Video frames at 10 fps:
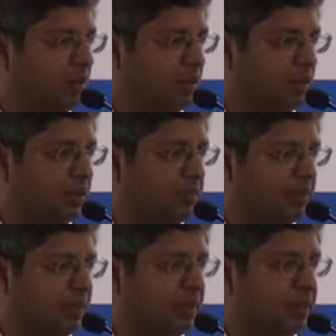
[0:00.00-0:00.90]

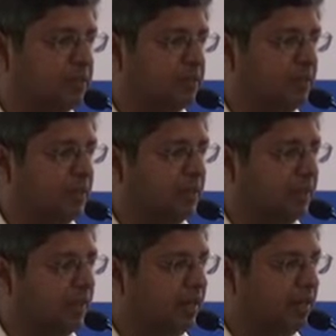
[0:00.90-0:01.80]
manner,
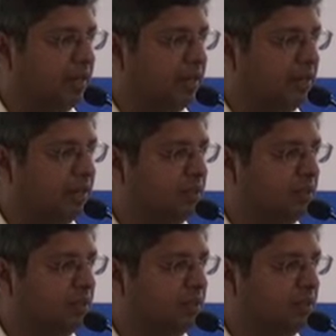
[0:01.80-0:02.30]
and